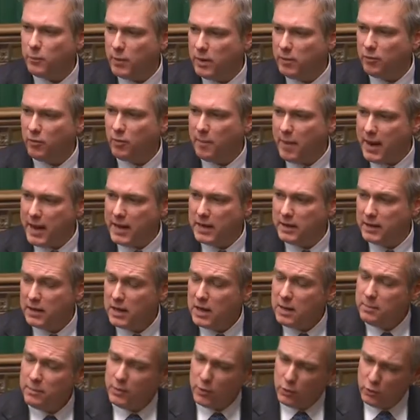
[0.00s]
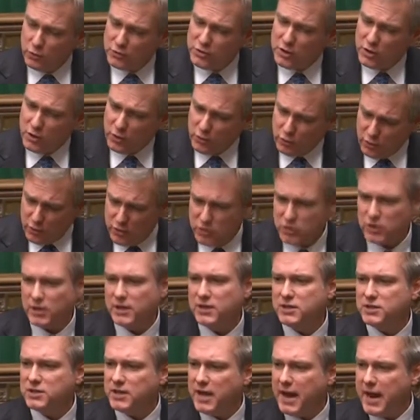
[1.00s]
that we remain, but also
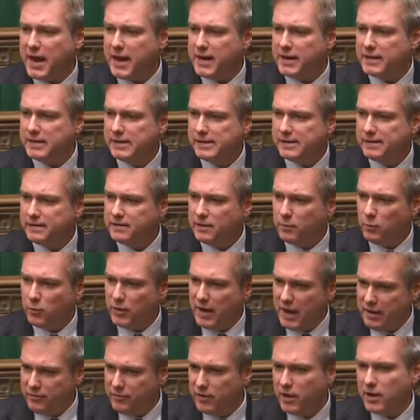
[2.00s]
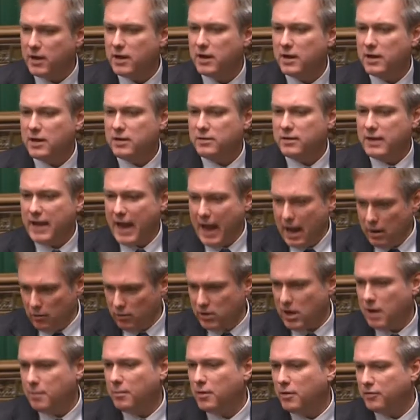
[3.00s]
crucially saying that whatever the
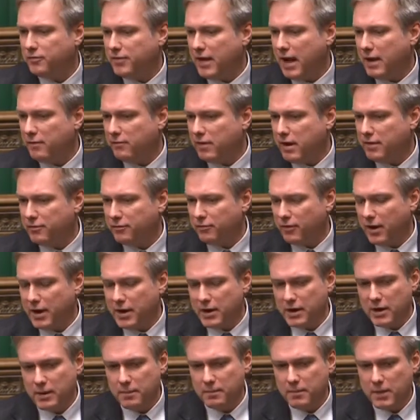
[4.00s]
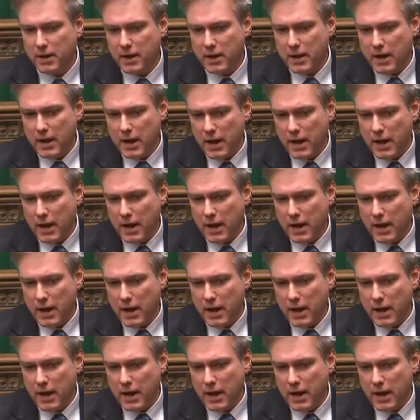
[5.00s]
outcome of that referendum,